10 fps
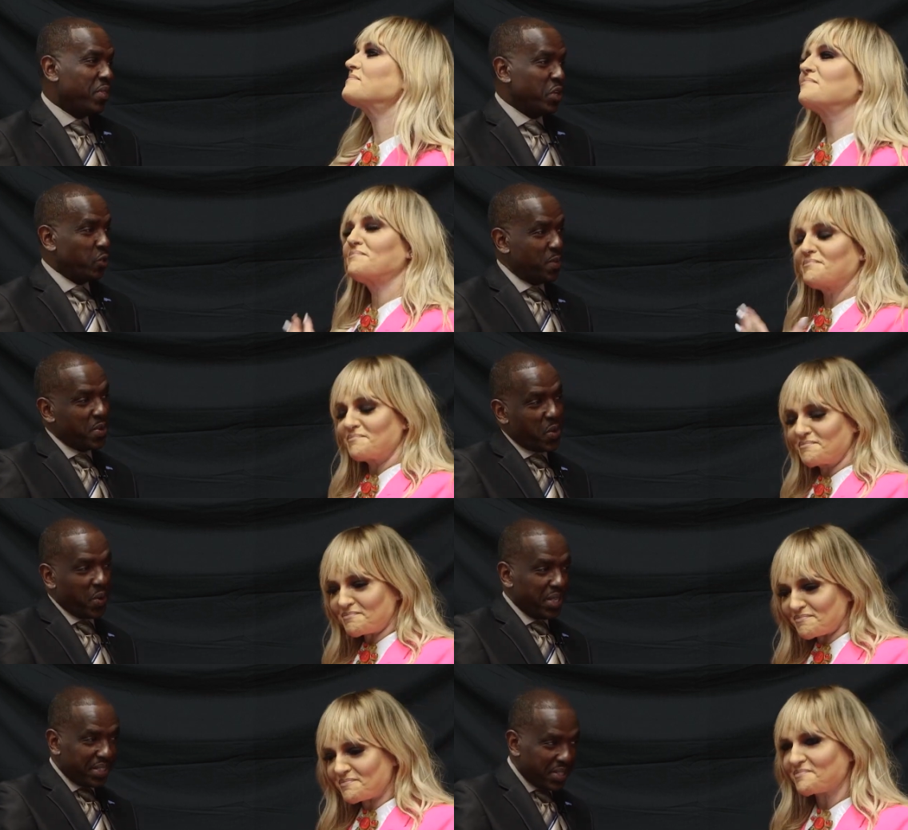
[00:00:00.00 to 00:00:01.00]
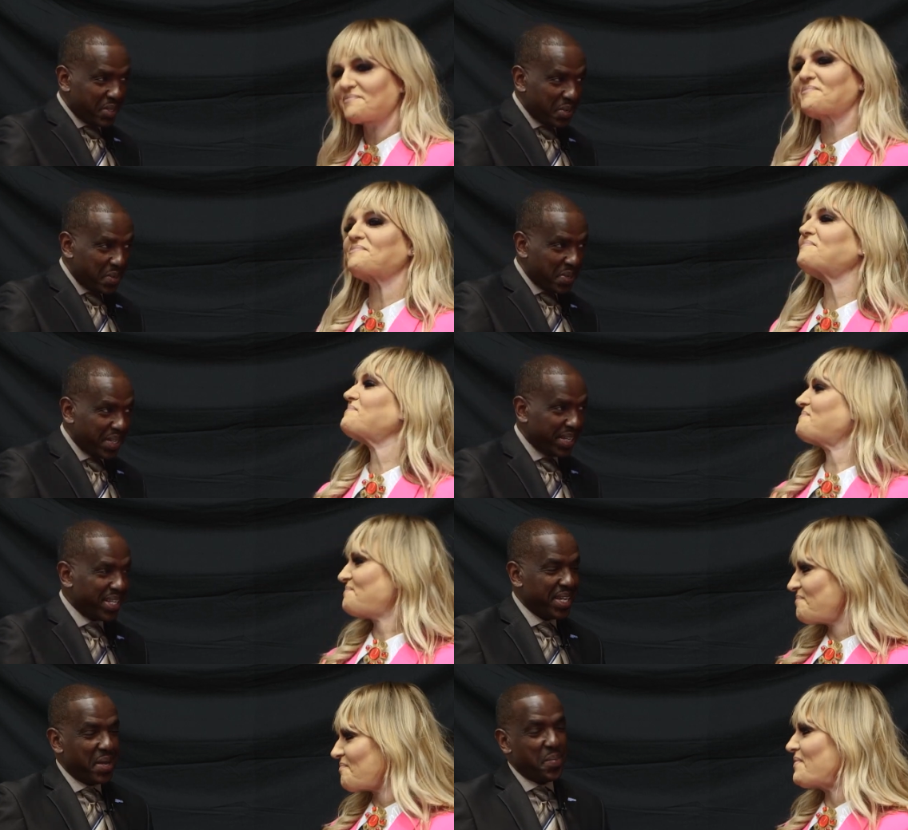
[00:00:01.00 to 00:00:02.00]
Speaker 1: the Treatment Court Institute,
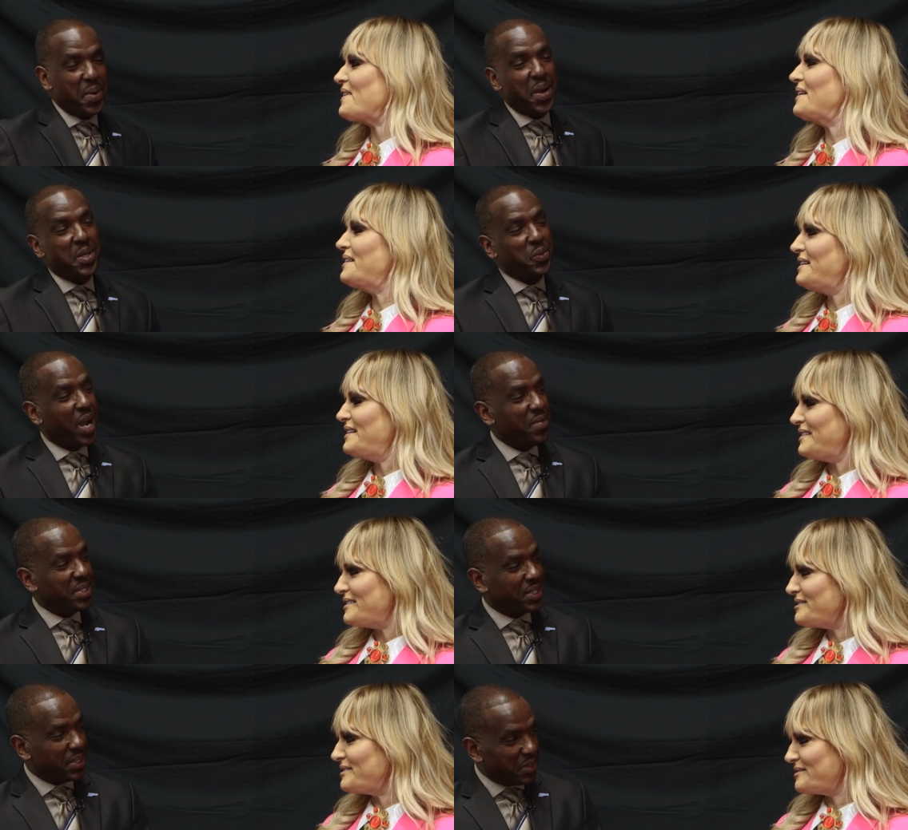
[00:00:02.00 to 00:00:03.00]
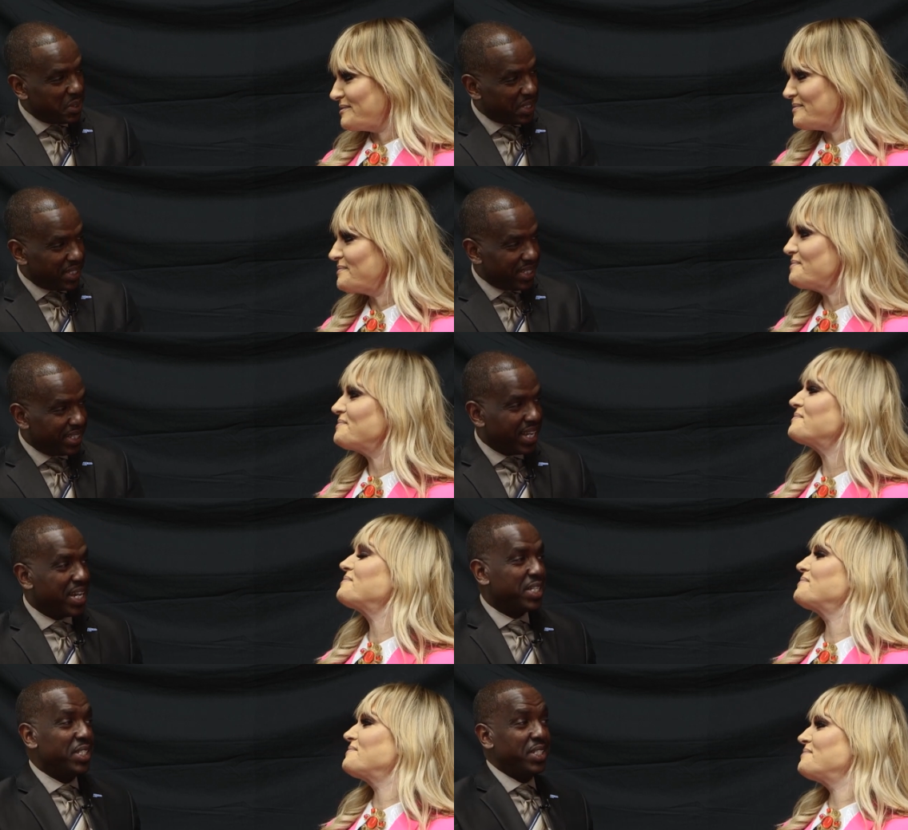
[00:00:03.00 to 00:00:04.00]
Impaired Driving Solutions,
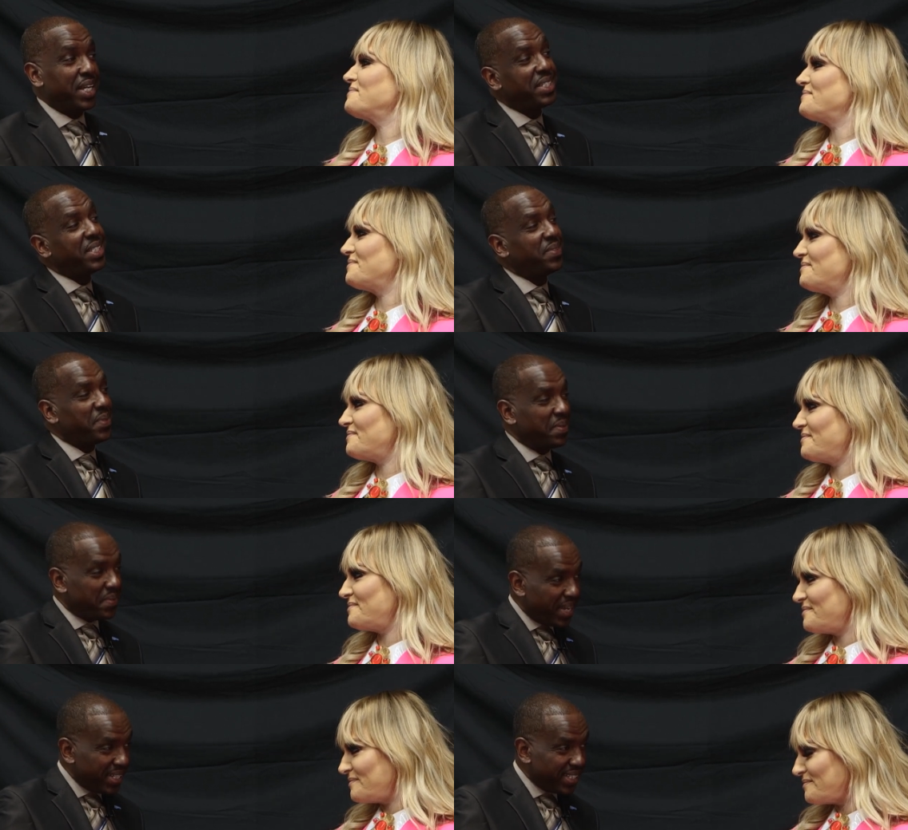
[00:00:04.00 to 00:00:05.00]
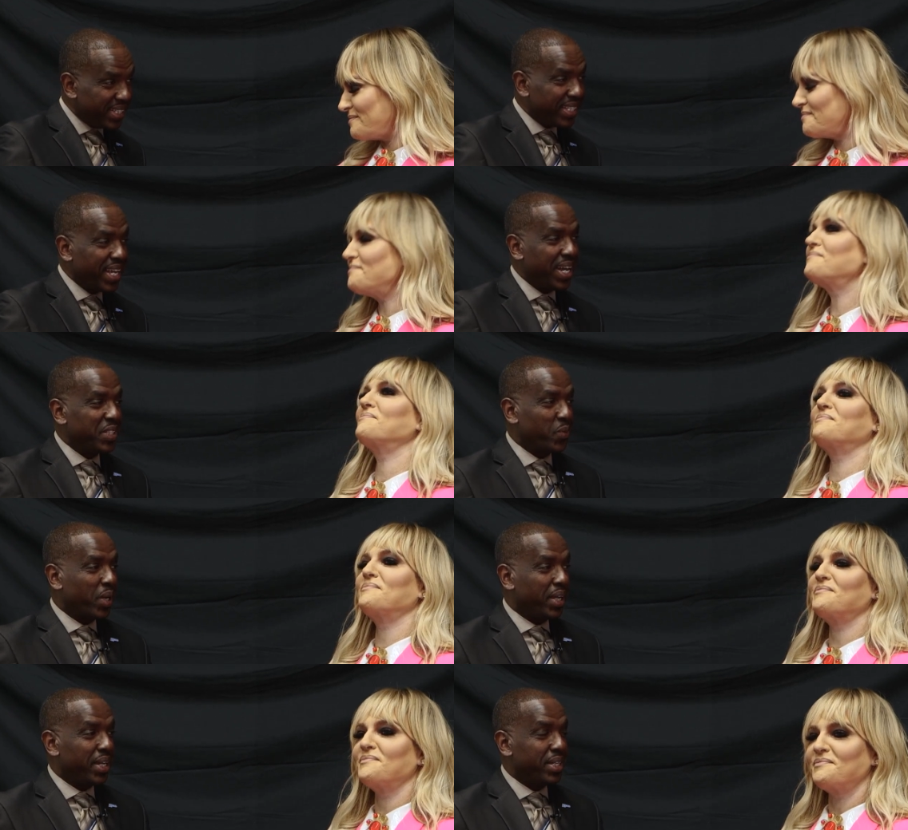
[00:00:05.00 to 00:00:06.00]
Justice for Vets, as
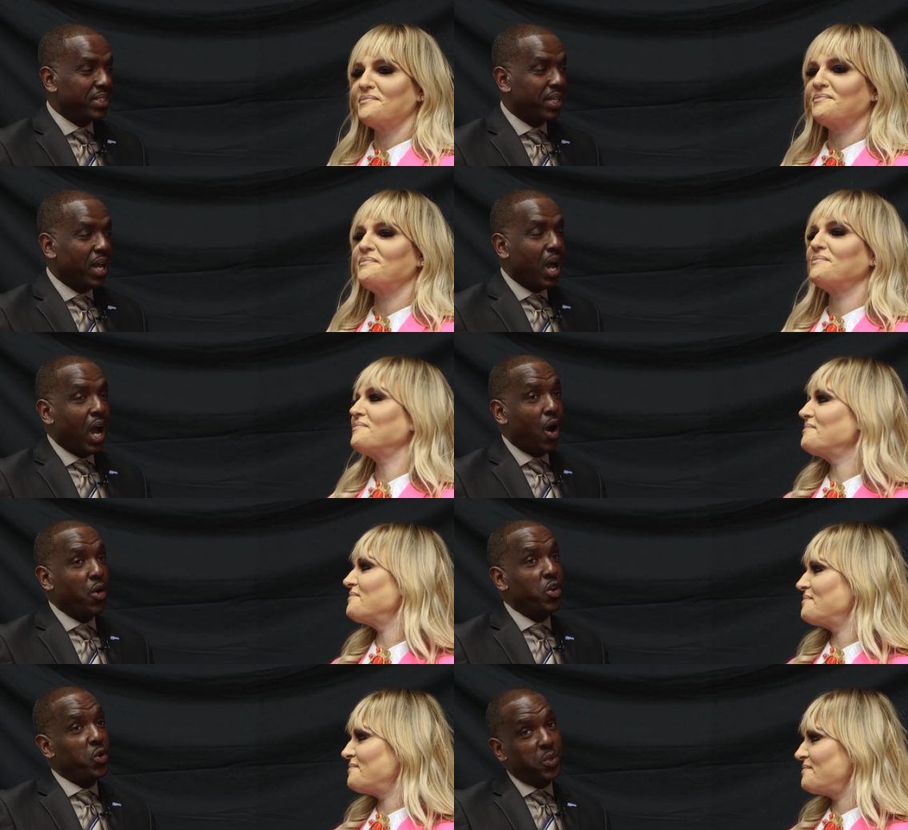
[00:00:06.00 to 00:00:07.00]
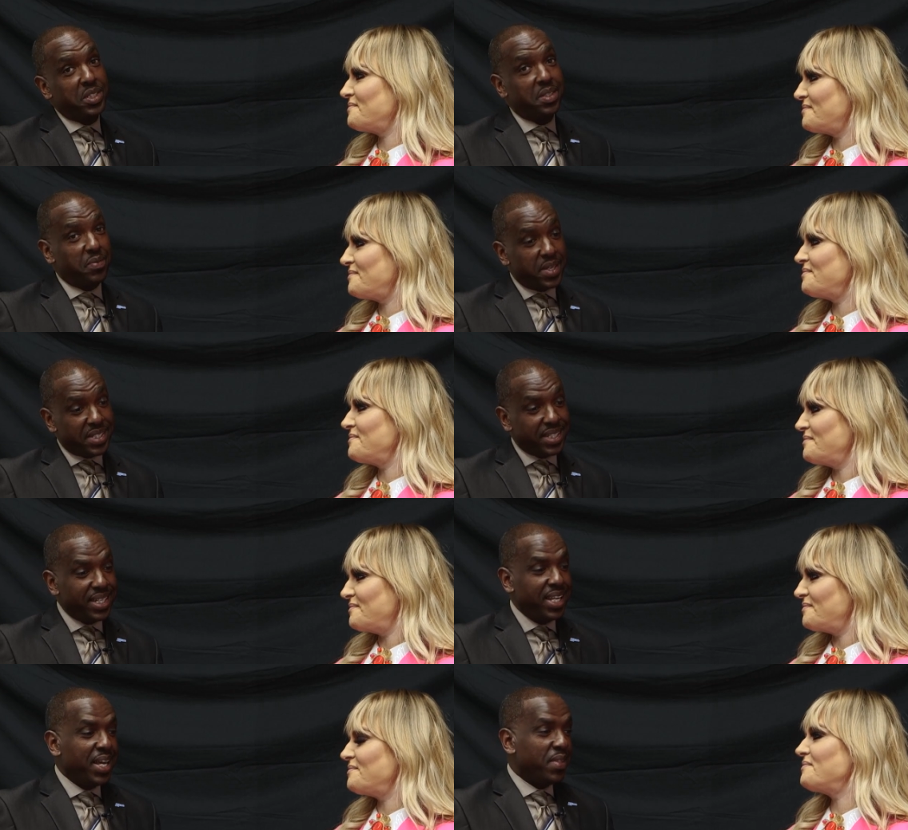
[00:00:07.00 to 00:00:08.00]
well as our newest
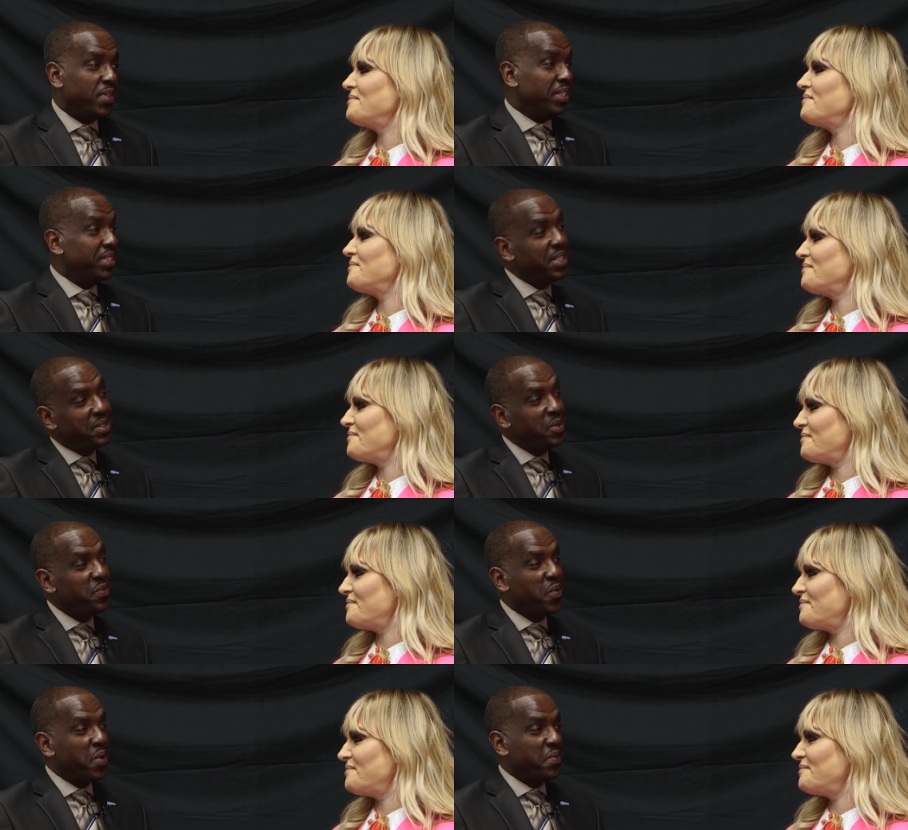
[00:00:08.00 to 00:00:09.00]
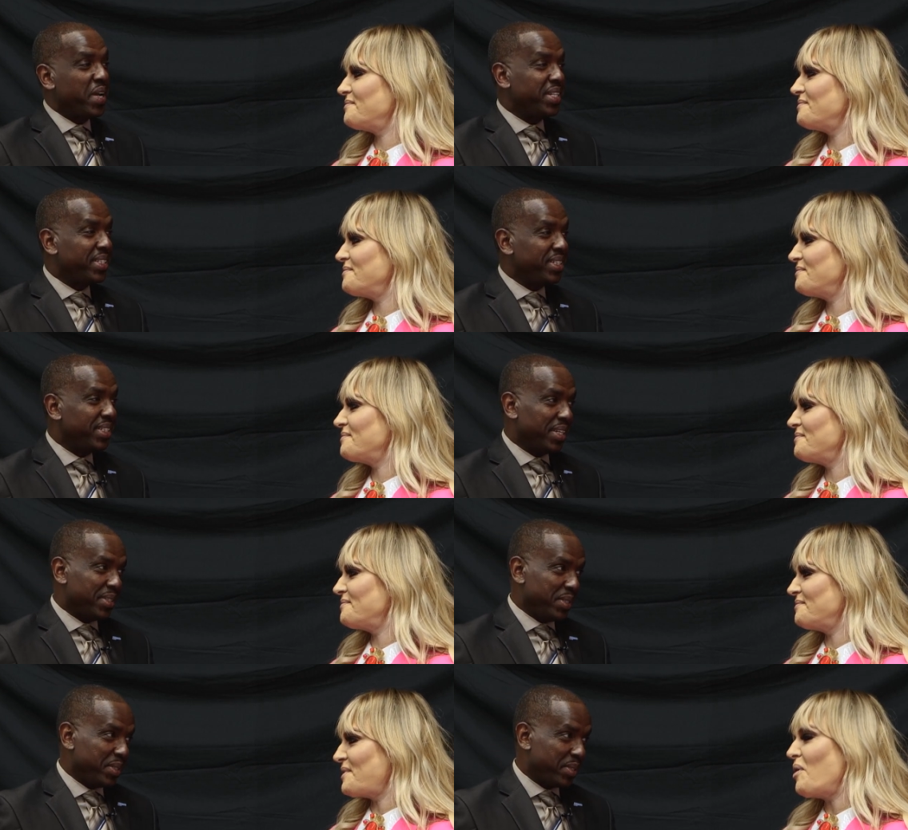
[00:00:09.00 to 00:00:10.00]
division, the Center for Advancing
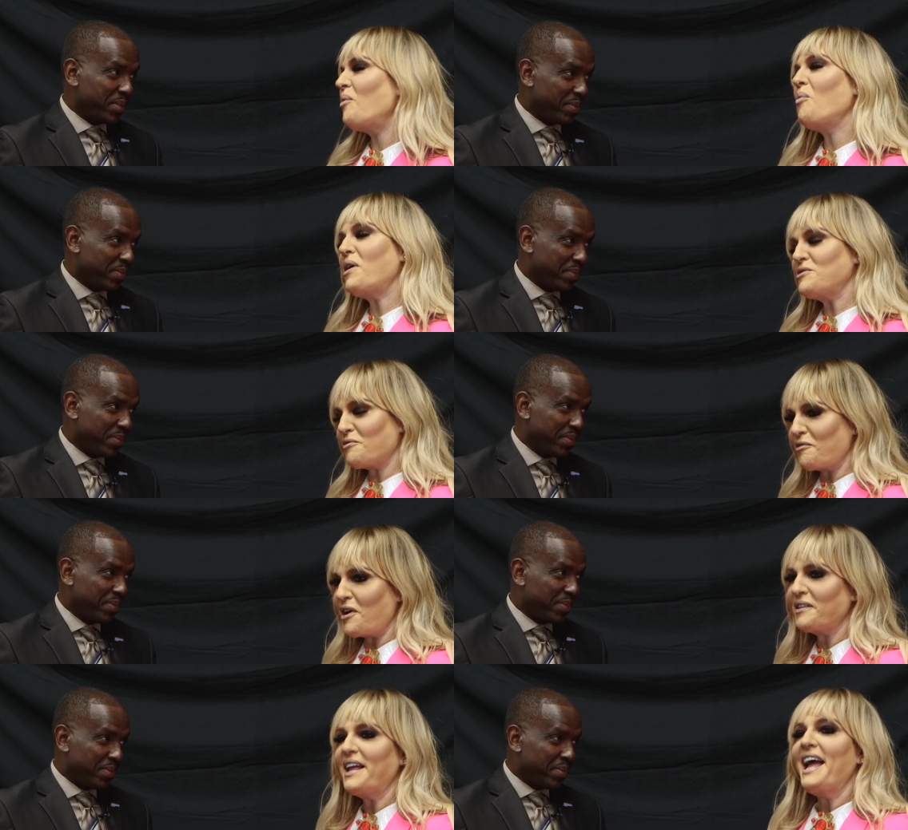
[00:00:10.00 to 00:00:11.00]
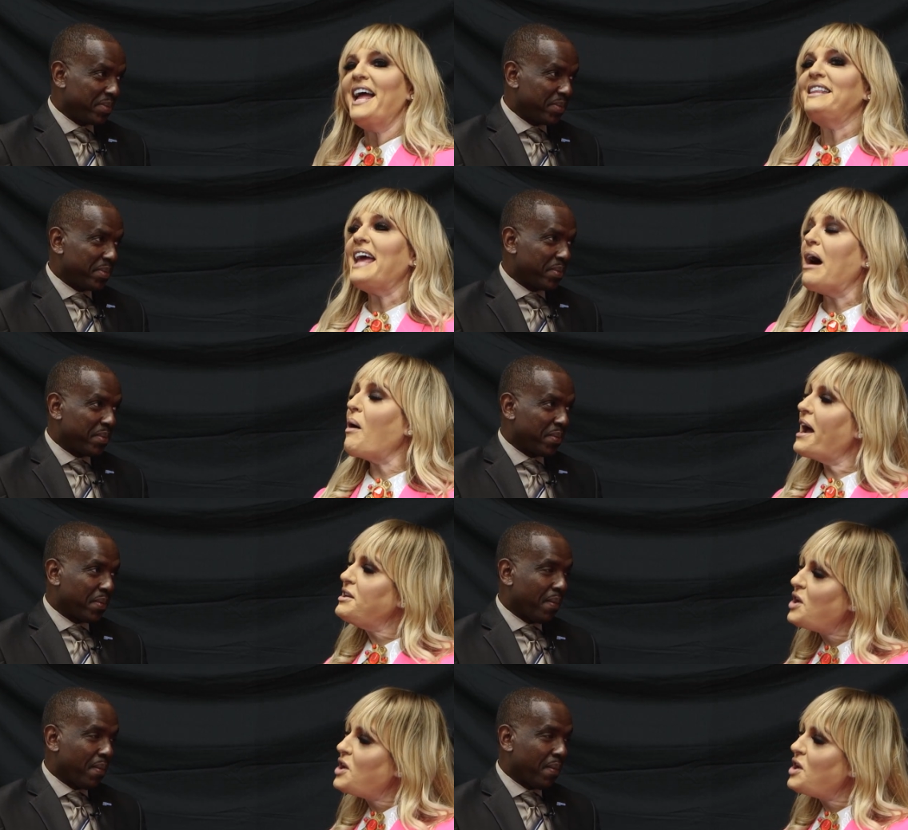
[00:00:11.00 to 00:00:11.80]
Justice. Wonderful.
Speaker 2: Now, I